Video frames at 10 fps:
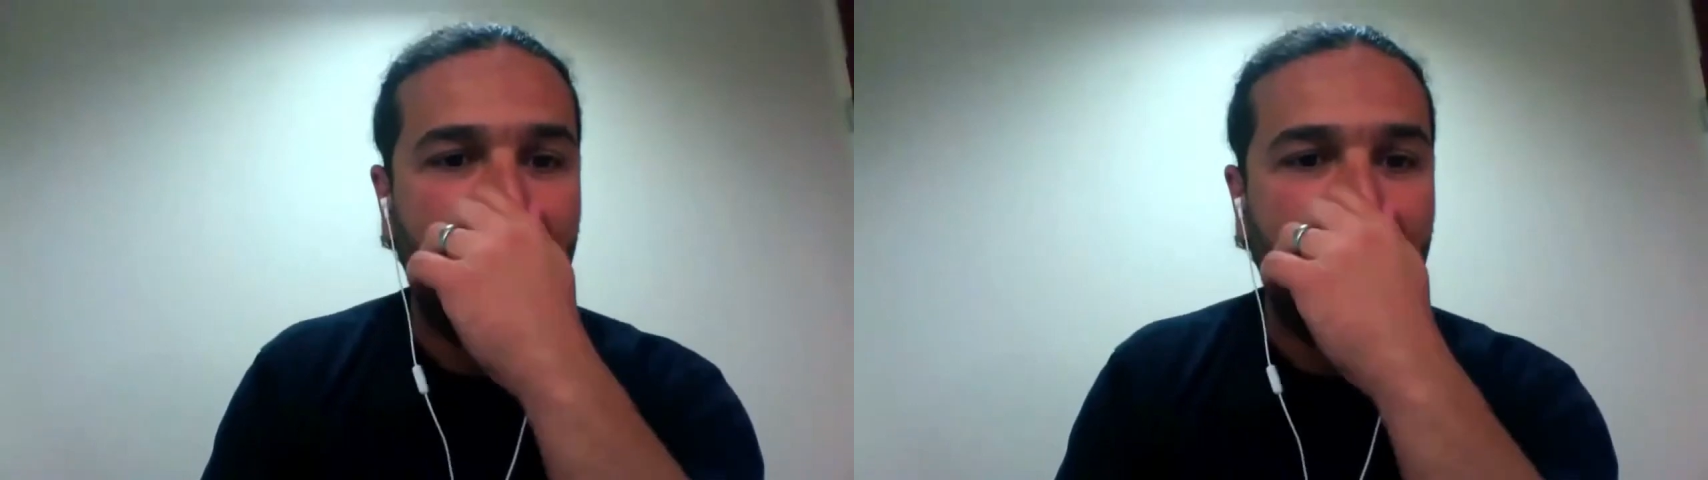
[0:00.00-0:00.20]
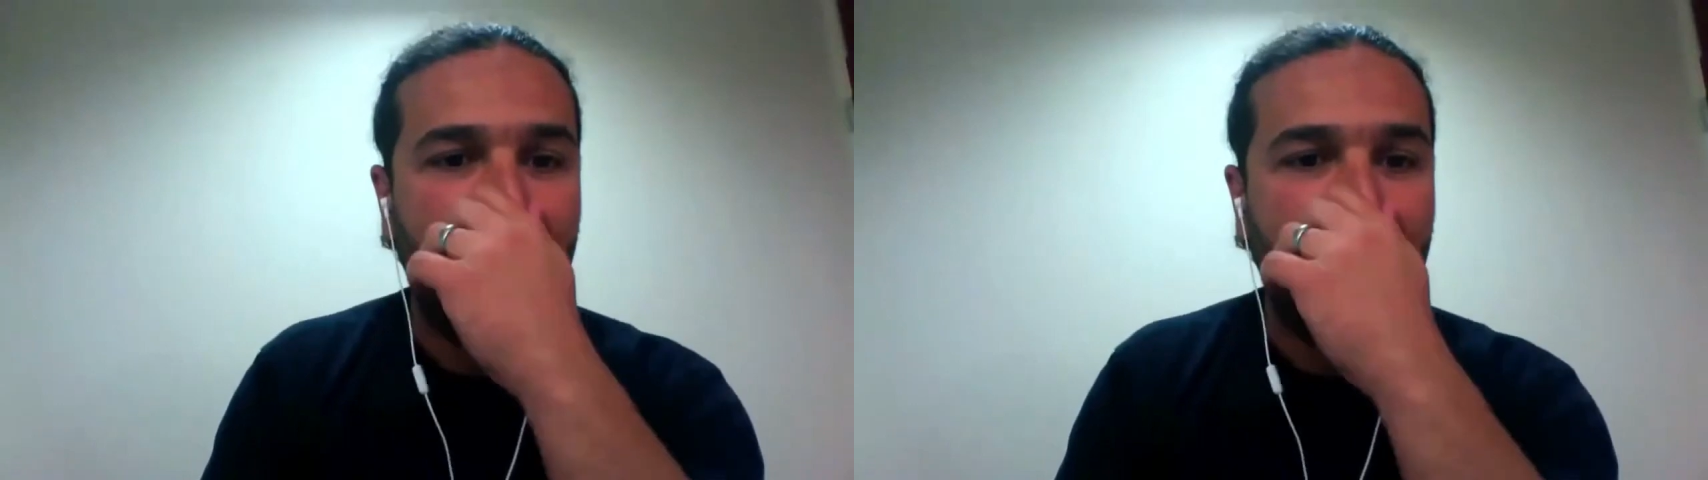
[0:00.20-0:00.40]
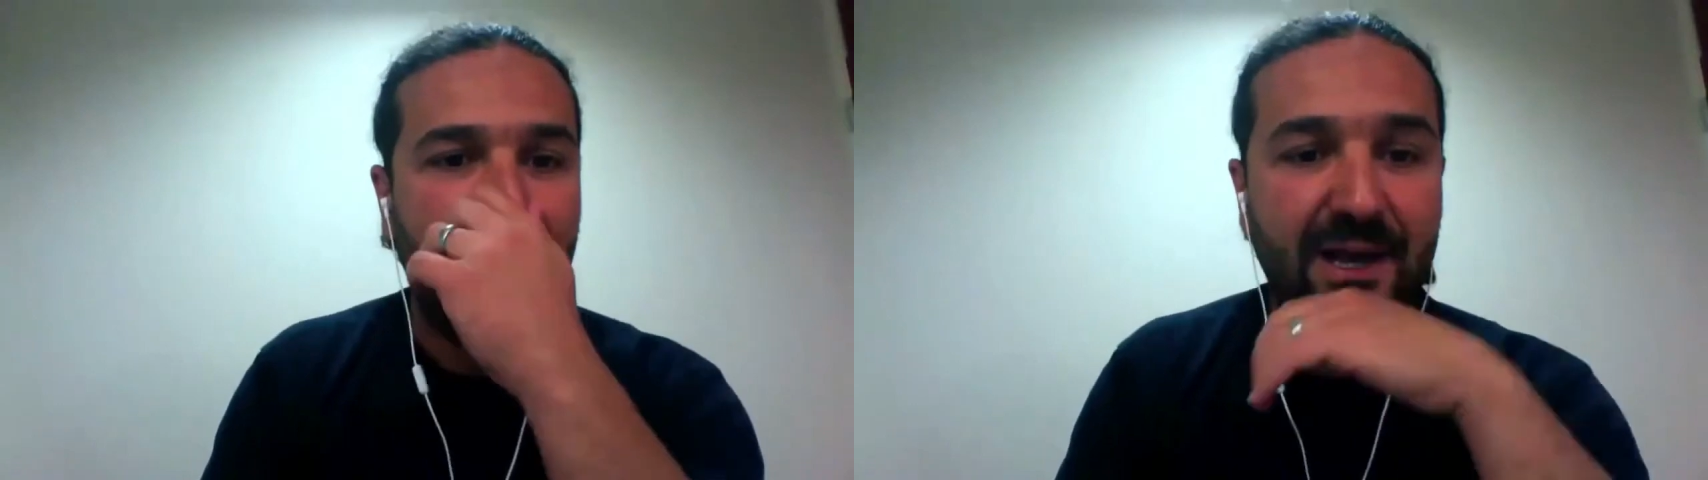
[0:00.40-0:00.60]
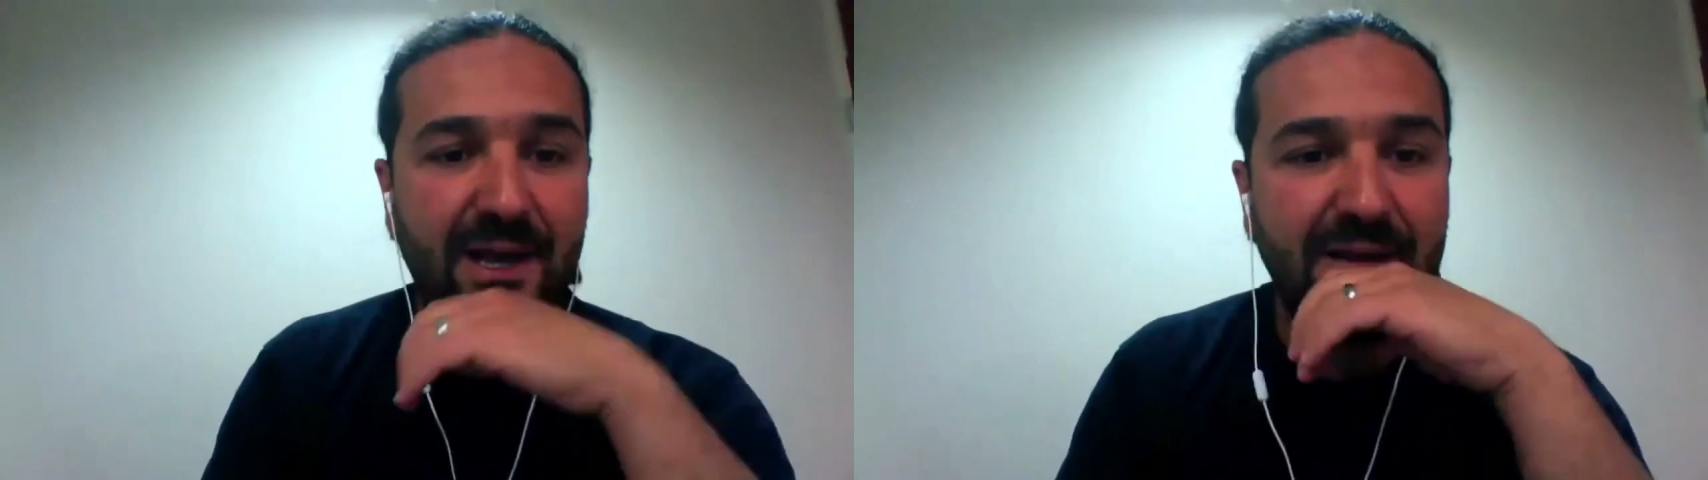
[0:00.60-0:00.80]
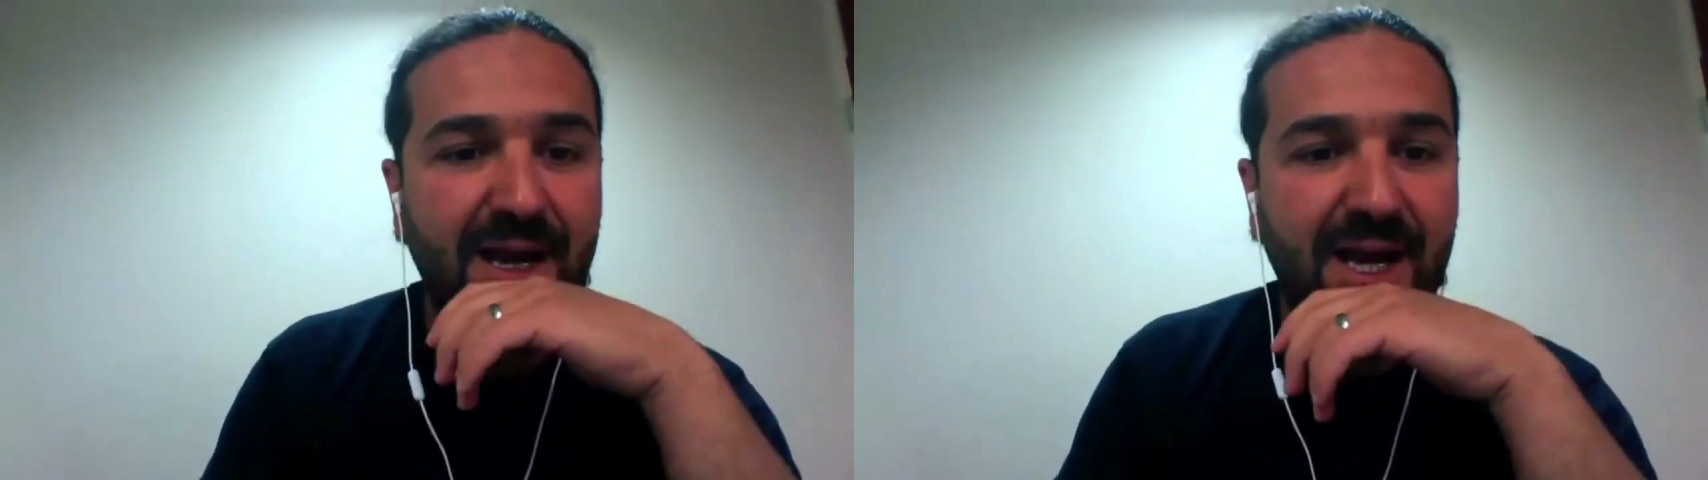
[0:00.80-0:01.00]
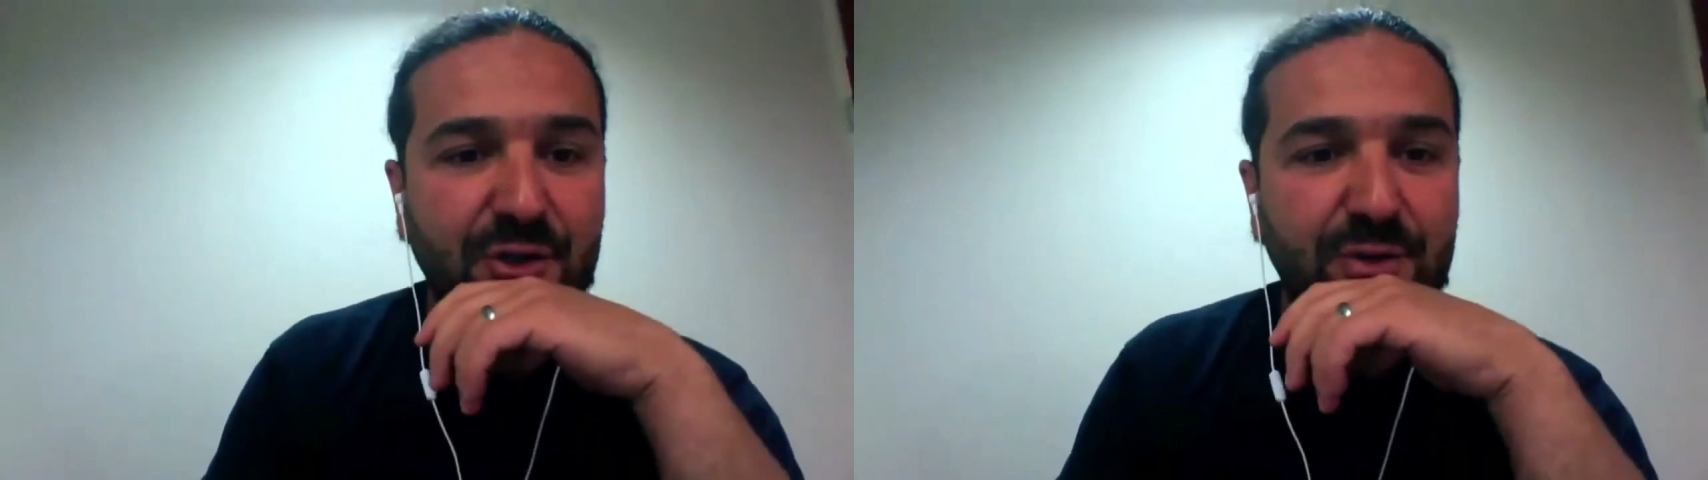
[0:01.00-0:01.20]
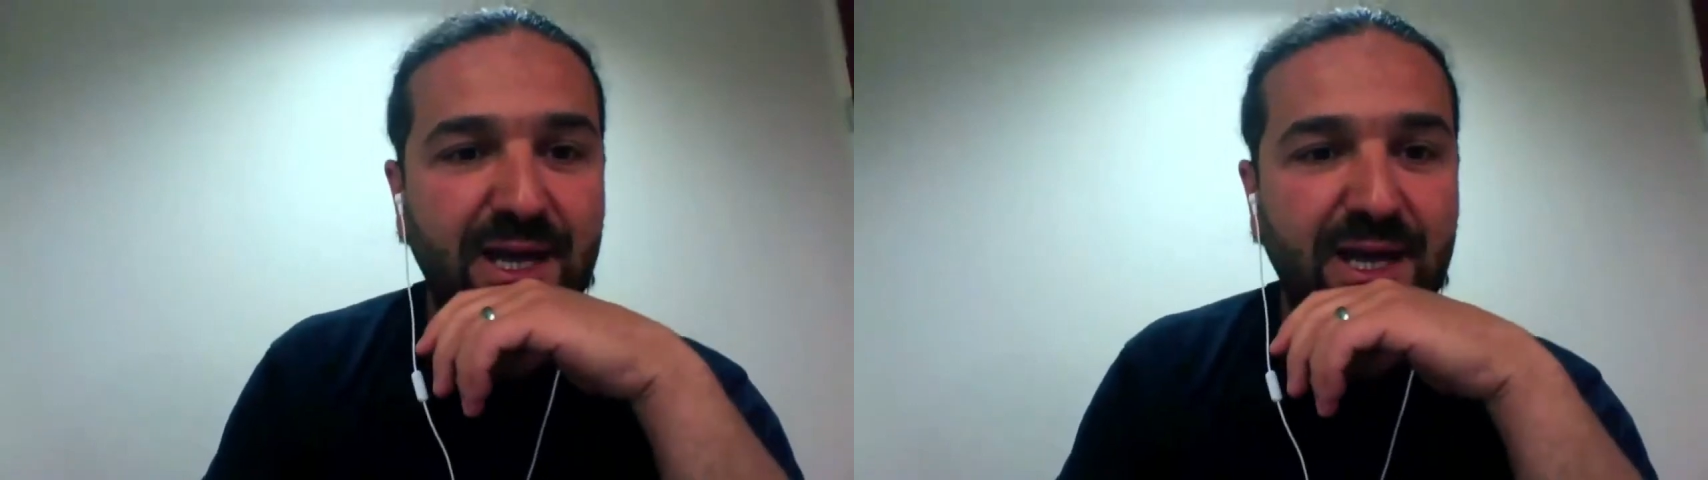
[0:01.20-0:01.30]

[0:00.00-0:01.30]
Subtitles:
I'm sorry. I